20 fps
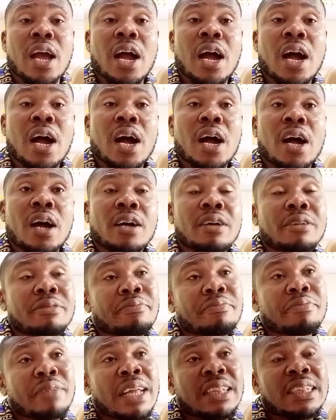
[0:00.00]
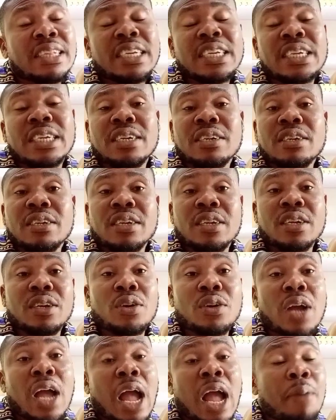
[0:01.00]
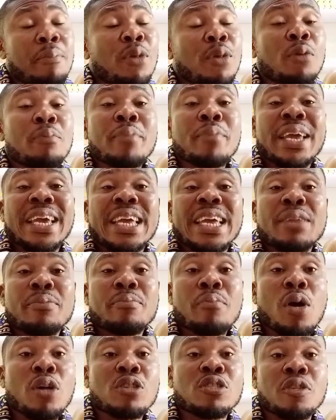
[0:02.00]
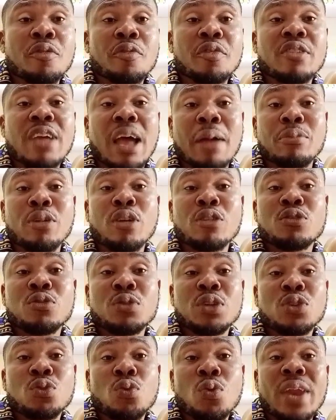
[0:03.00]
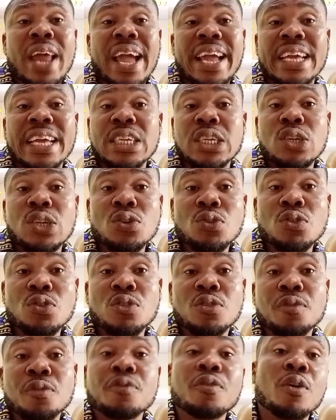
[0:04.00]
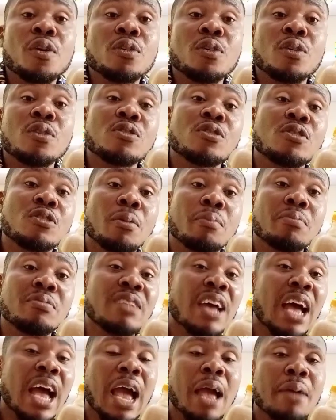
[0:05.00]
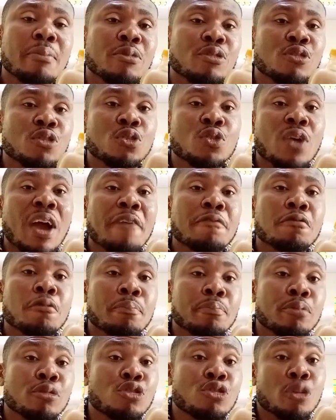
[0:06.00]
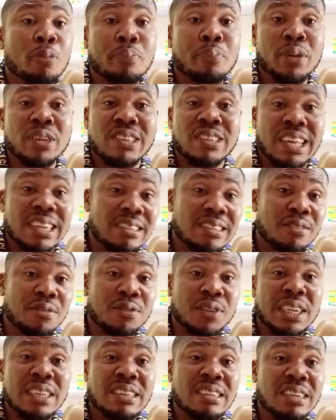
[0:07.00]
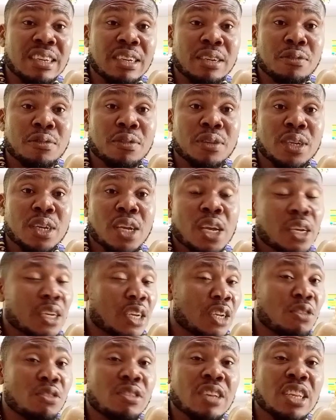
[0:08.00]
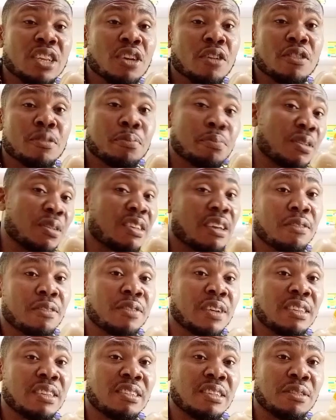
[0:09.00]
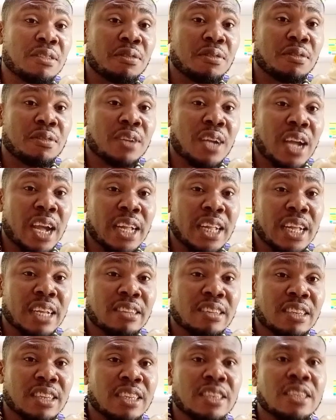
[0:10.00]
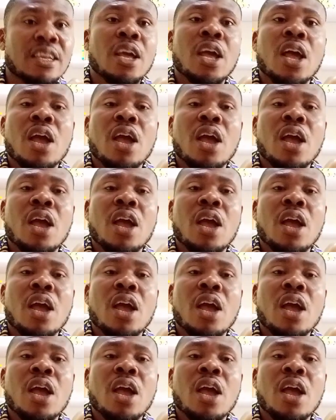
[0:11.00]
I think I'm not making much of it, so I'm just doing the one I can use for some time. So you have to put your preservative. You can use any of the preservative. Are you getting it?